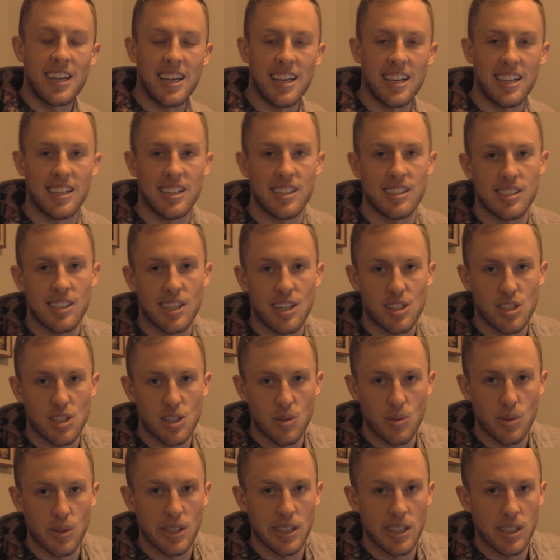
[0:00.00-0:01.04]
And it's actually
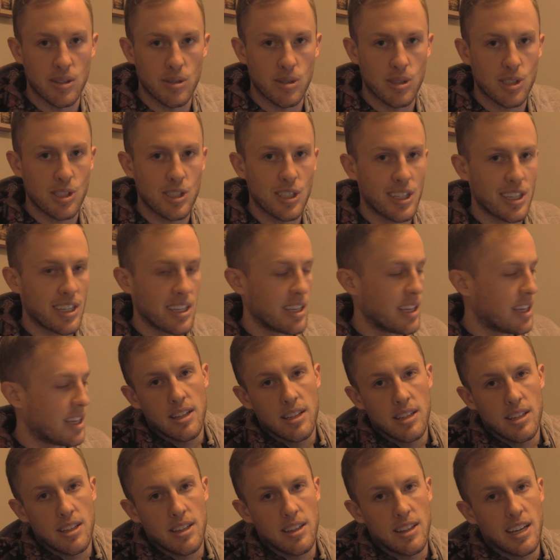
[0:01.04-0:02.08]
really interesting.
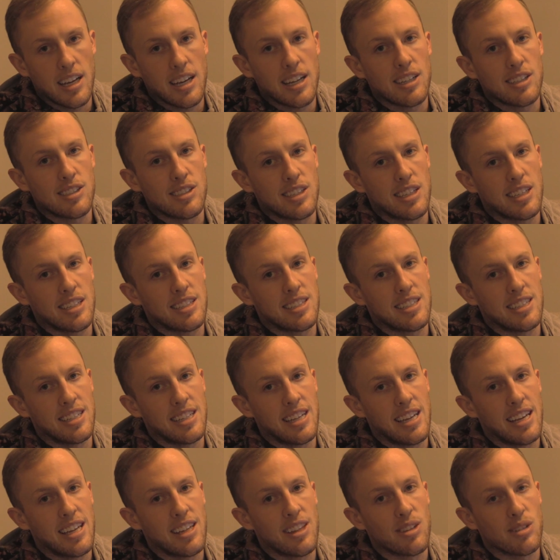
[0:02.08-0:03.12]
That is it
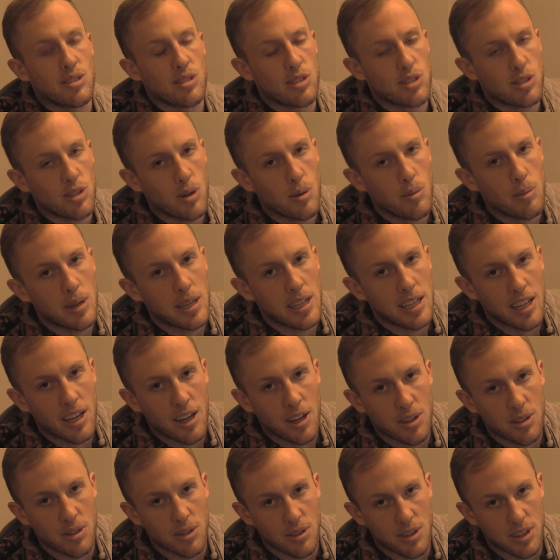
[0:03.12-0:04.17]
today. There's so many
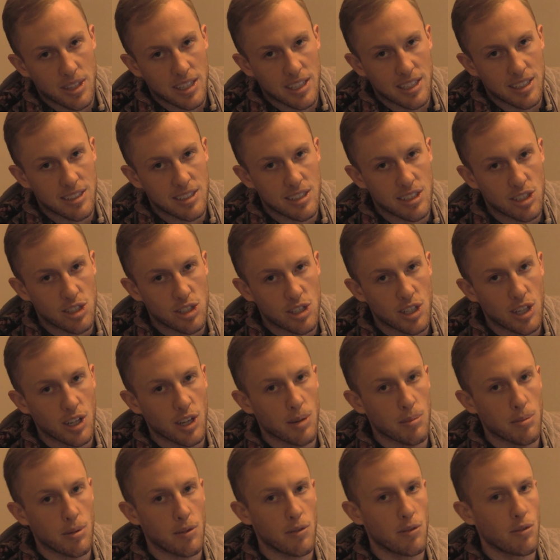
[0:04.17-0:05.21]
other things to share
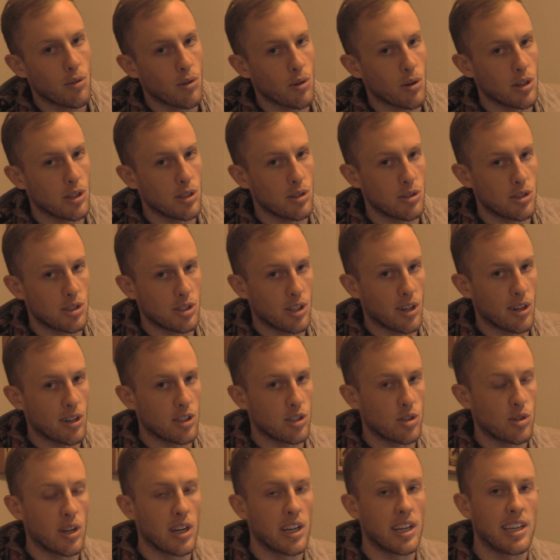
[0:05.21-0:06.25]
before you start
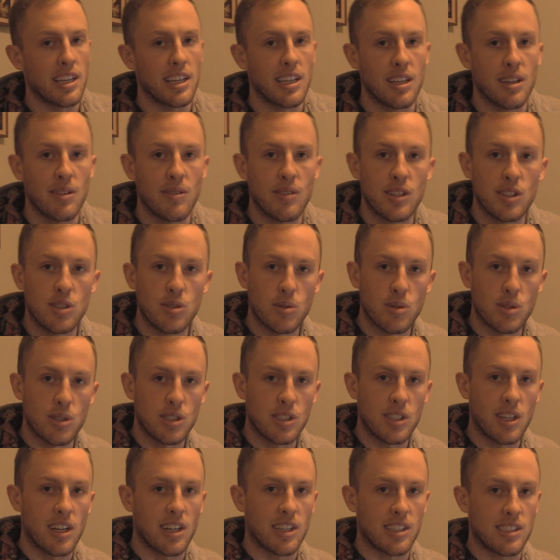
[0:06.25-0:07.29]
trading individual
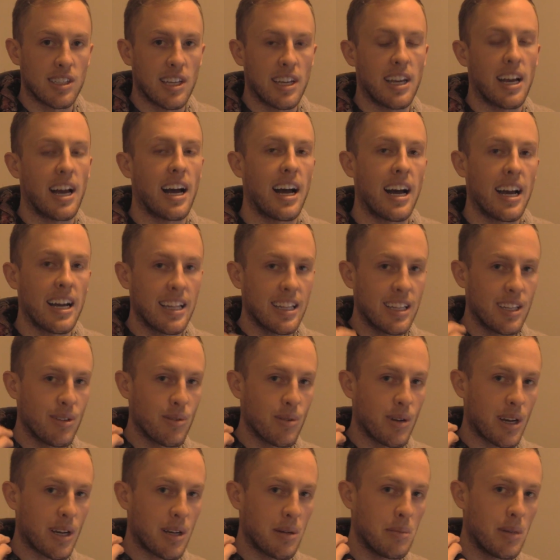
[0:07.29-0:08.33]
stocks. I highly
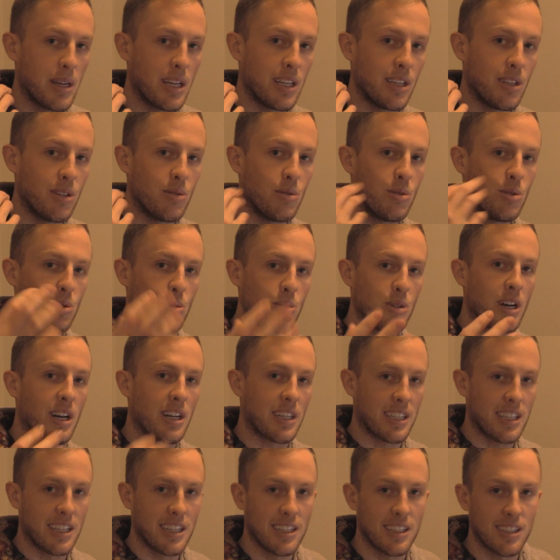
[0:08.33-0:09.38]
recommend you do not
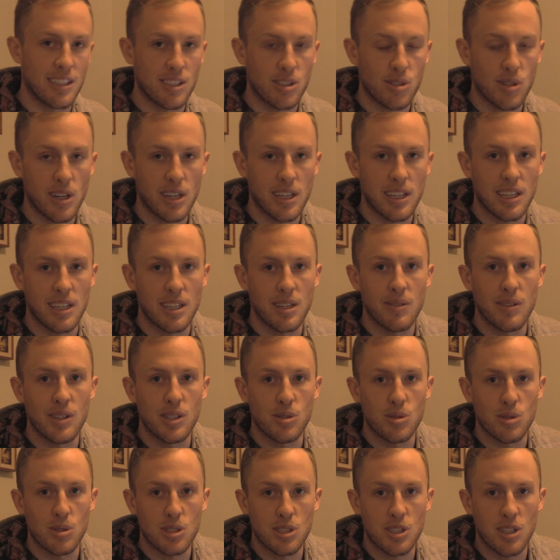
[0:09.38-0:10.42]
get into trading
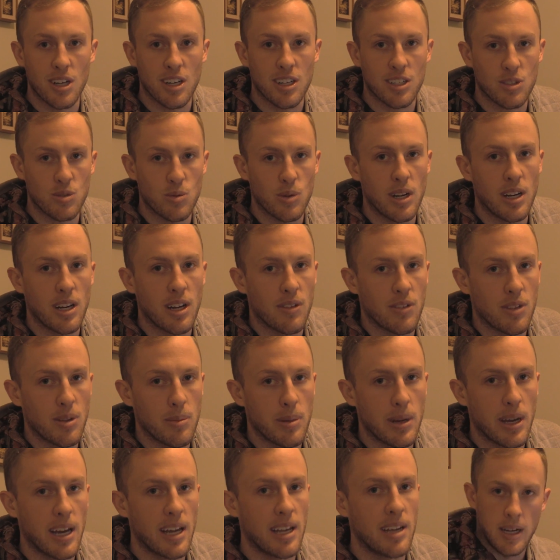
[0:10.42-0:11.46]
individual stocks right off the
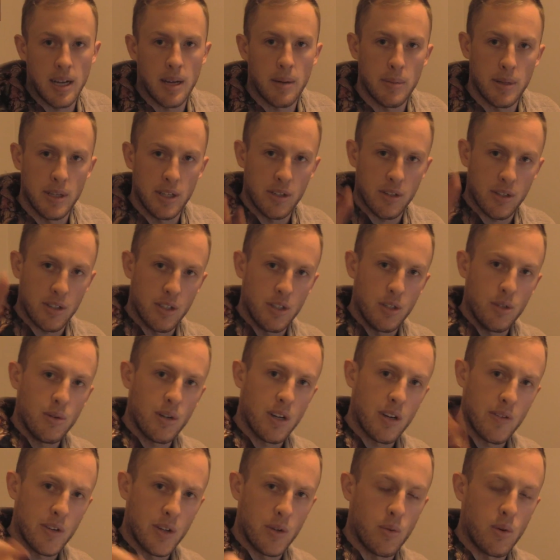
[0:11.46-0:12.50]
bat. I mean, you can do
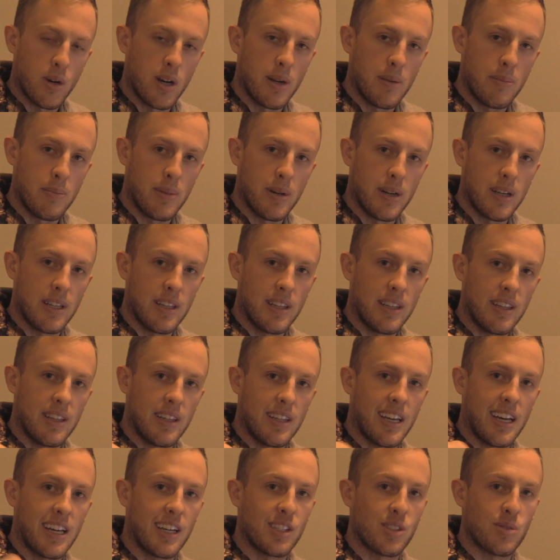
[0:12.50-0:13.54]
whatever you want, but
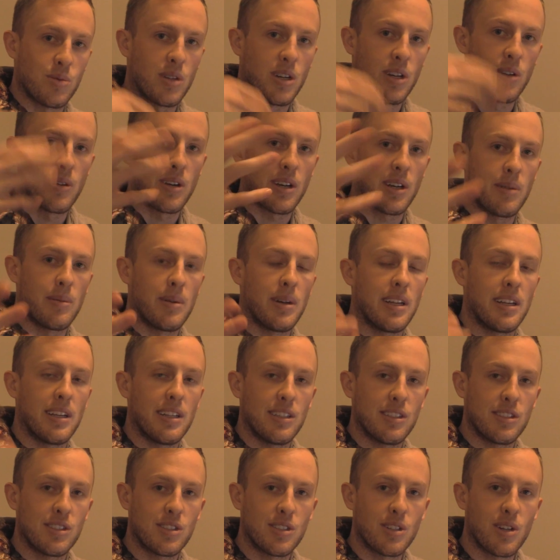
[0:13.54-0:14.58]
that is what I recommend,
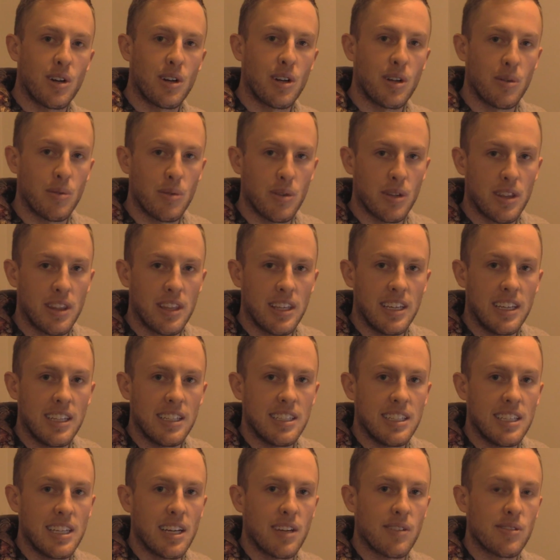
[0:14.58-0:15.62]
is starting with the
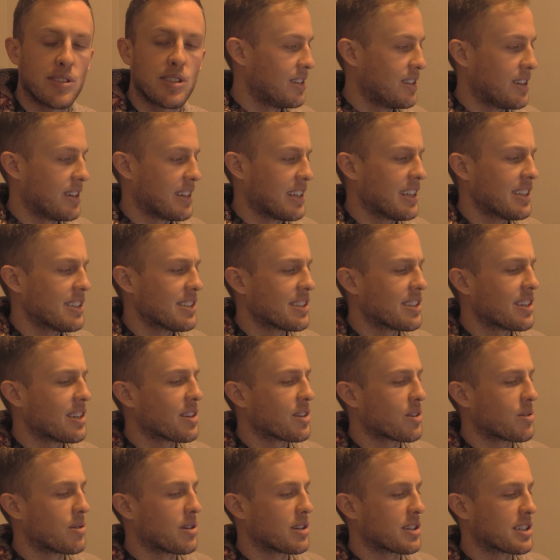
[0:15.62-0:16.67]
ETFs. I guess
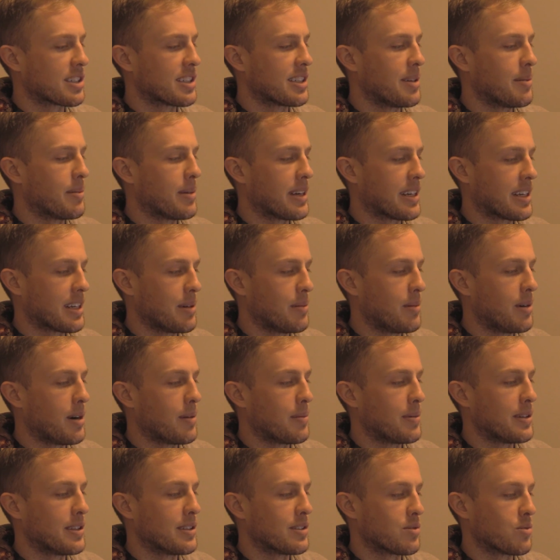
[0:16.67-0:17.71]
another question that might come up
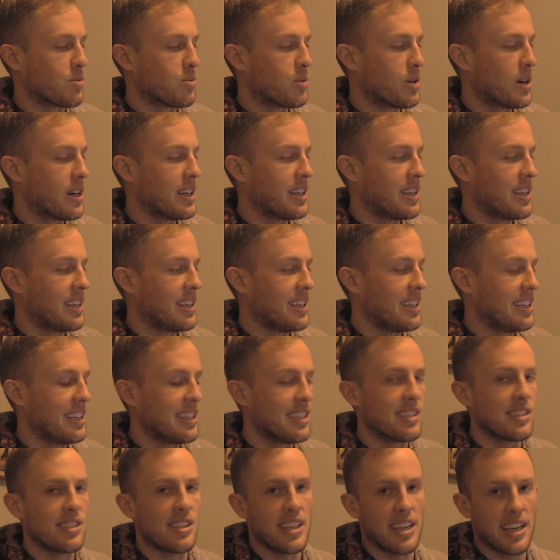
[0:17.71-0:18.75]
is, what
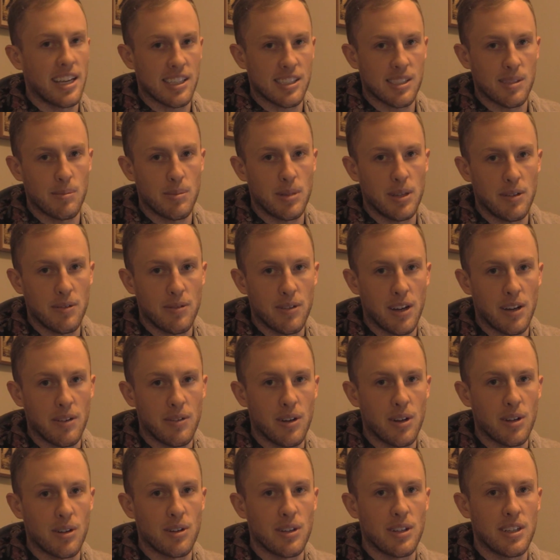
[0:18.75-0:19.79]
is the S&P
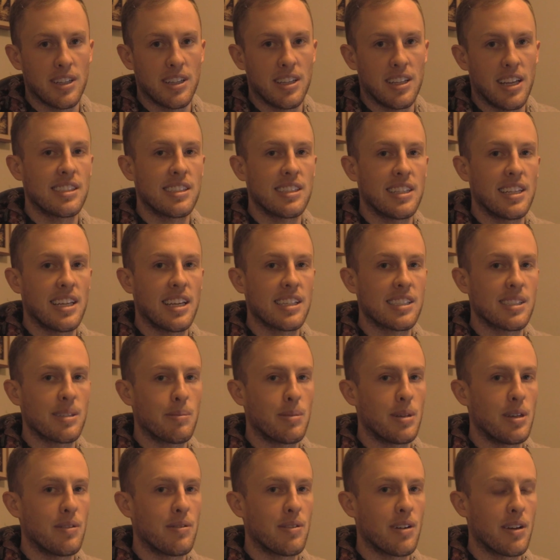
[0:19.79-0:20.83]
500? And the
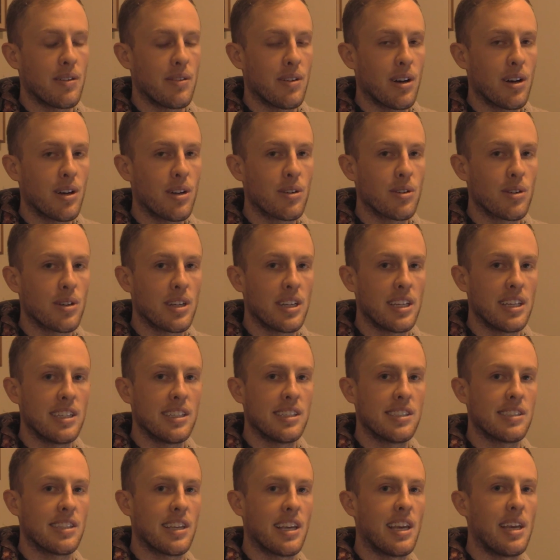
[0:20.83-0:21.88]
S&P 500
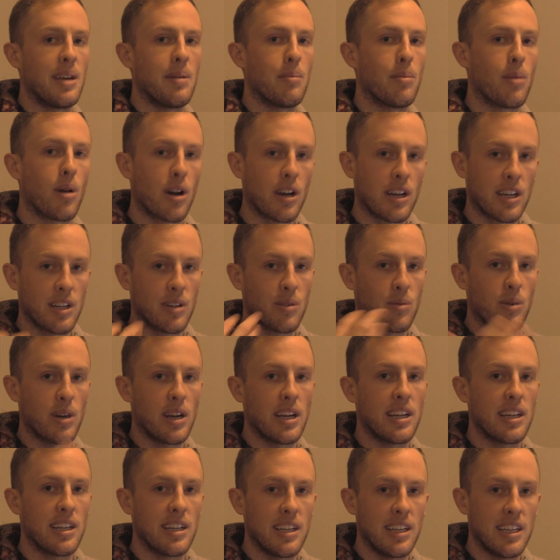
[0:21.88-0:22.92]
is a
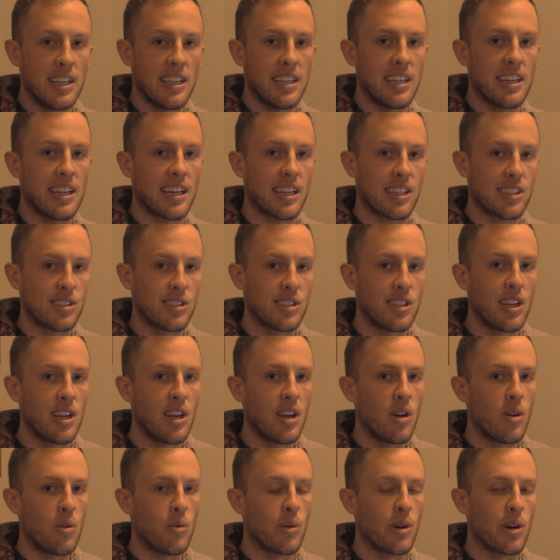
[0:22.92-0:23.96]
market-weighted index,
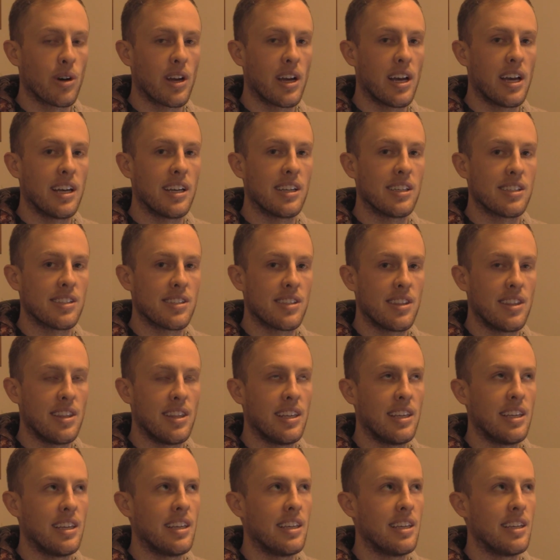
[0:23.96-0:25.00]
whereas
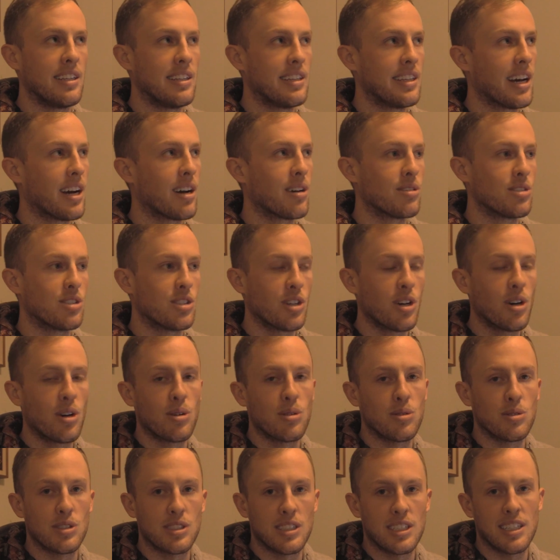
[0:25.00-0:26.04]
the Dow
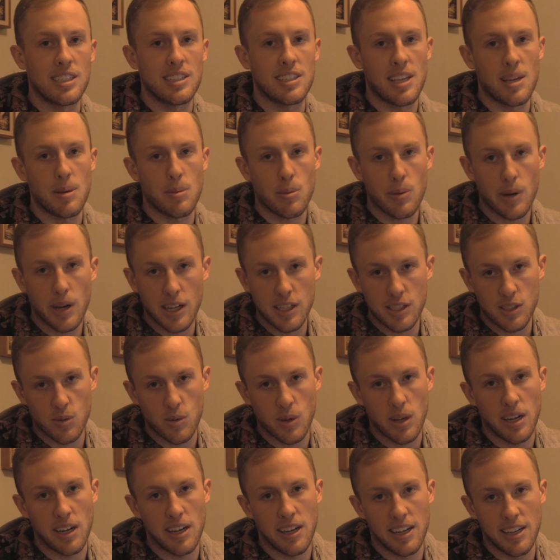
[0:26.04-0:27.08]
Jones is a
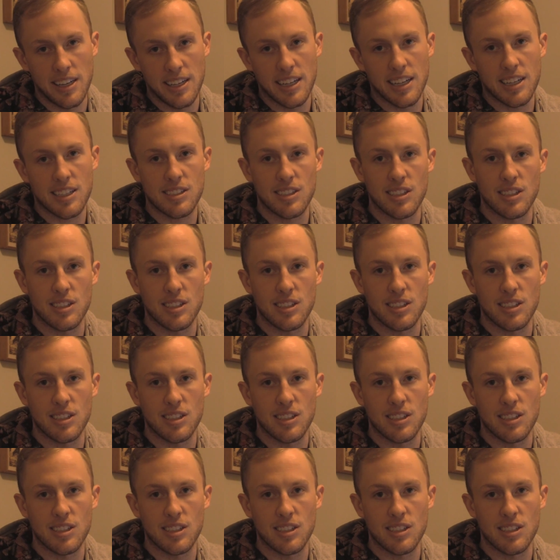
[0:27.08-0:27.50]
price-weighted index.